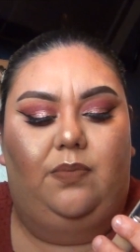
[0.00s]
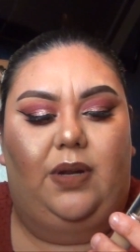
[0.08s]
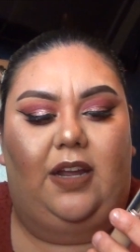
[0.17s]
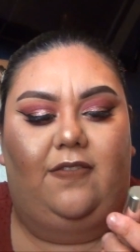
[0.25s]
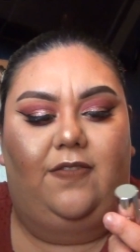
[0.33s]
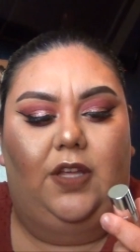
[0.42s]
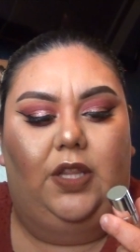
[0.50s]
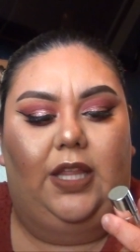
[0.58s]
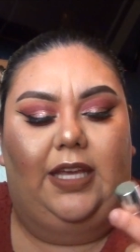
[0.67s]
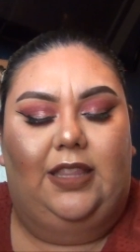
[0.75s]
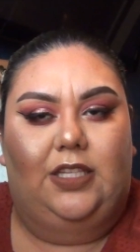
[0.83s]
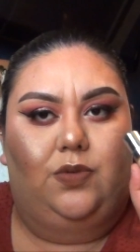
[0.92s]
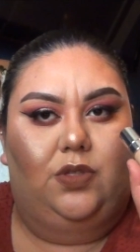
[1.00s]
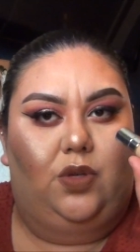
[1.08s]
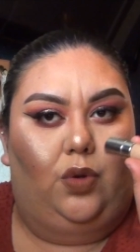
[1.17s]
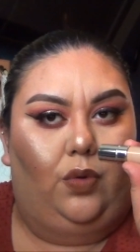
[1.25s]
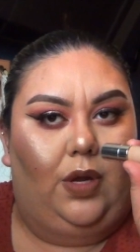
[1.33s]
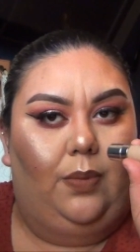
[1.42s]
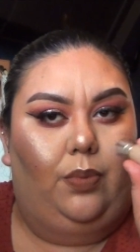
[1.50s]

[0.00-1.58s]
but I feel like this was a great